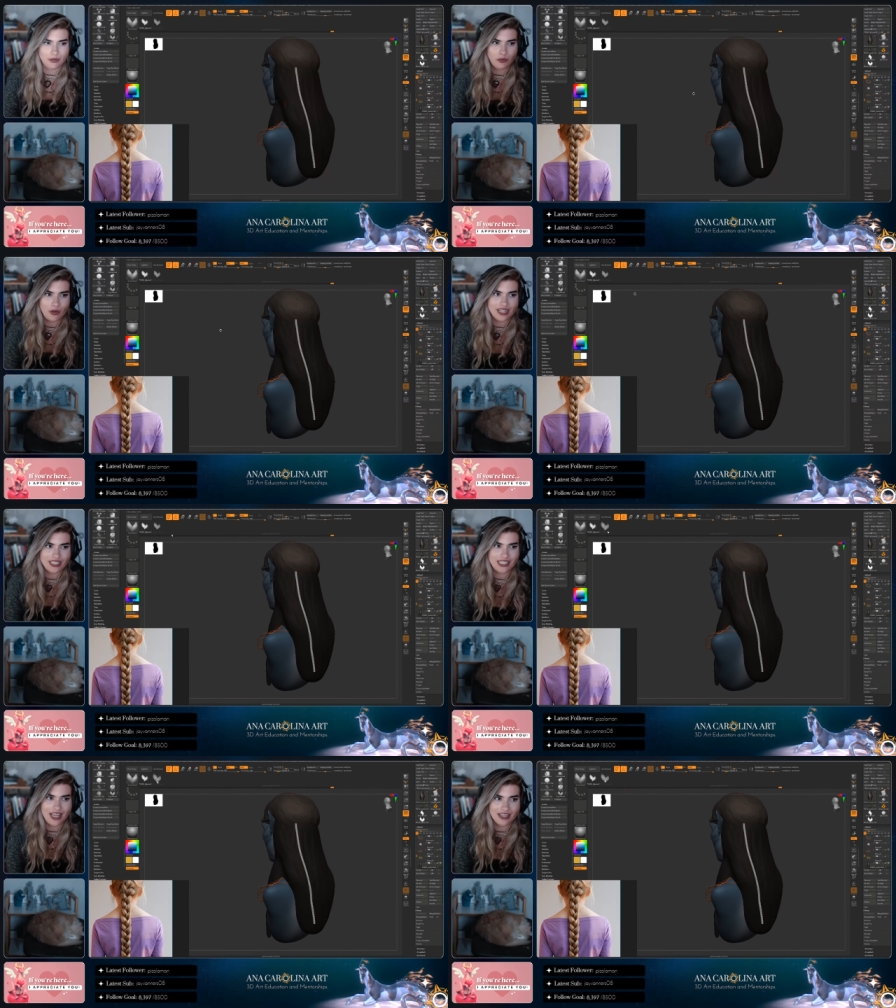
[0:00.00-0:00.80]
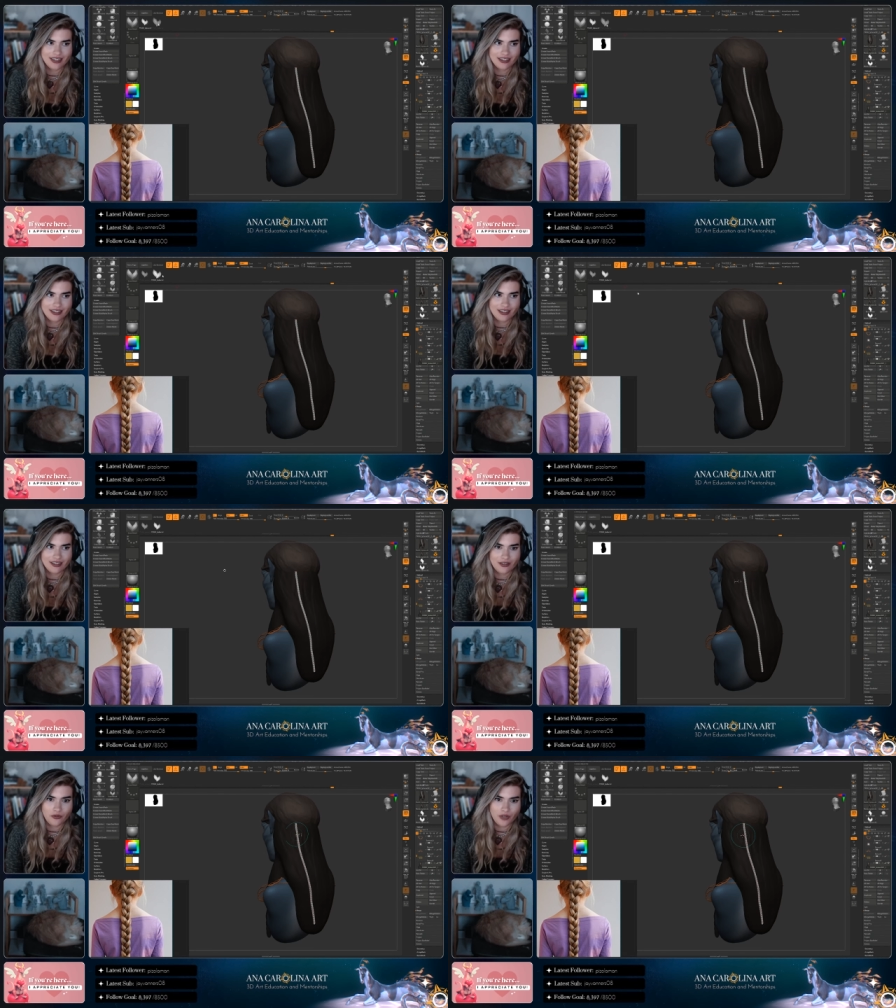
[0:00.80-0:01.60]
What is that?
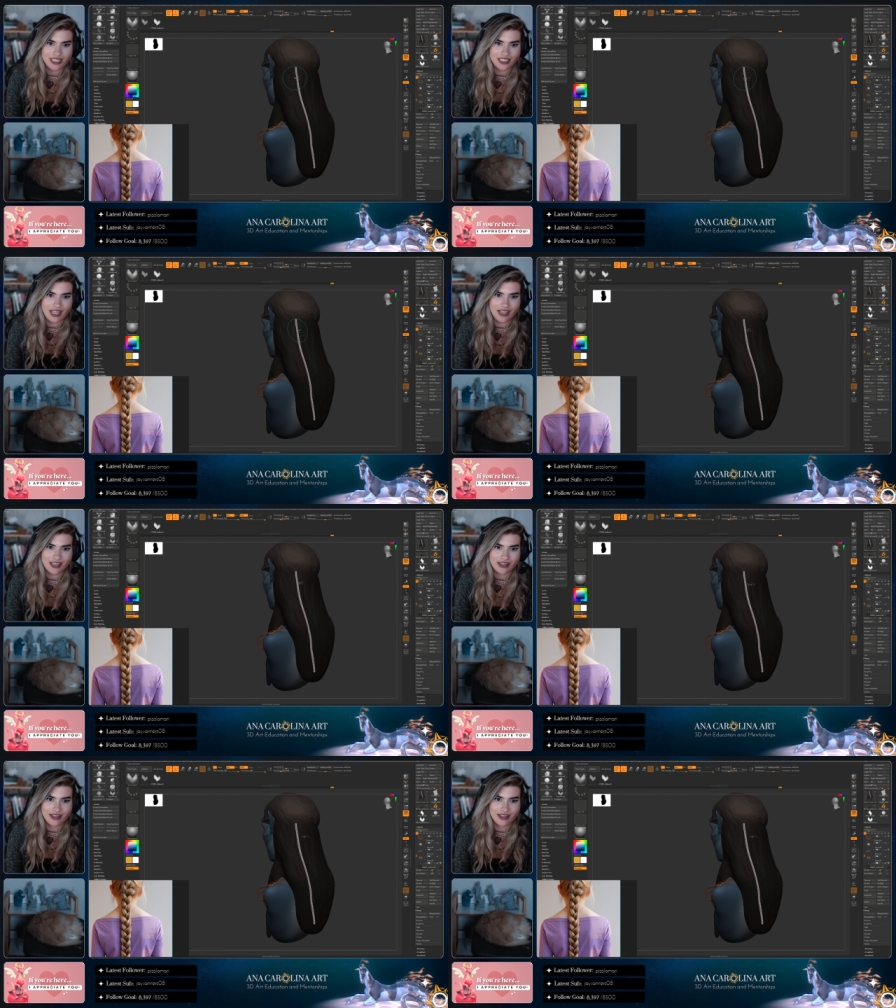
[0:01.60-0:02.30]
What is that?